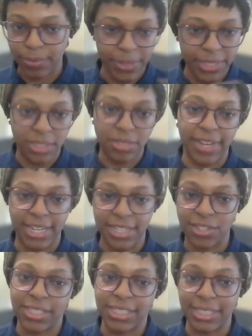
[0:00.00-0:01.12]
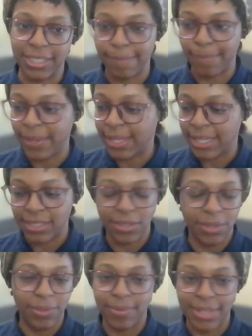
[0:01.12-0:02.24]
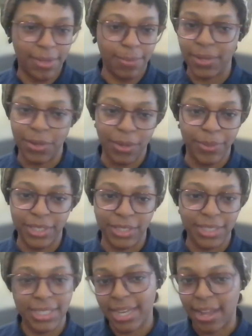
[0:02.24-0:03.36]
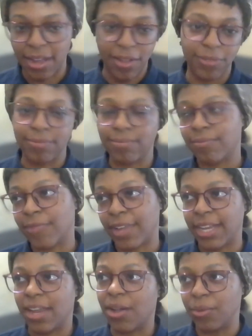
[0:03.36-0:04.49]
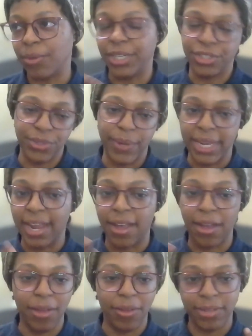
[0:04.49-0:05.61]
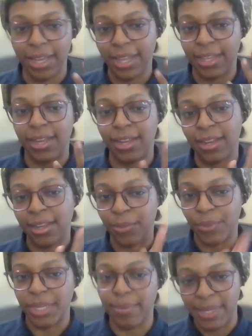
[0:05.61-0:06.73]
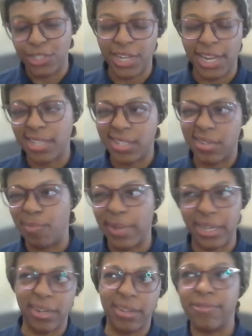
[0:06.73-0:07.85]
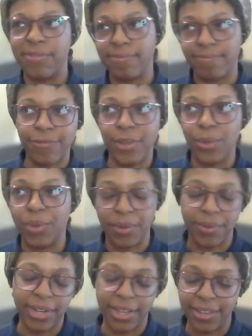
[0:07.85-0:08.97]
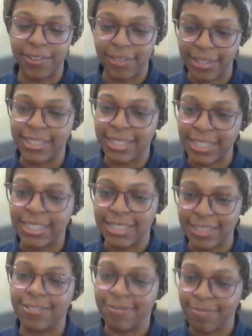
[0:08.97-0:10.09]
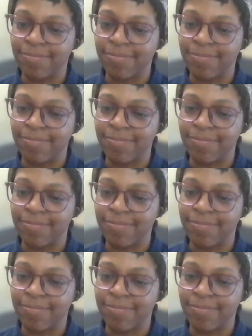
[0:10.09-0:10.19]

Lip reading: business financial system. So that'll be a call where you just sit down, find out what you're doing now, and then what can be changed to better fit where you want to go. So,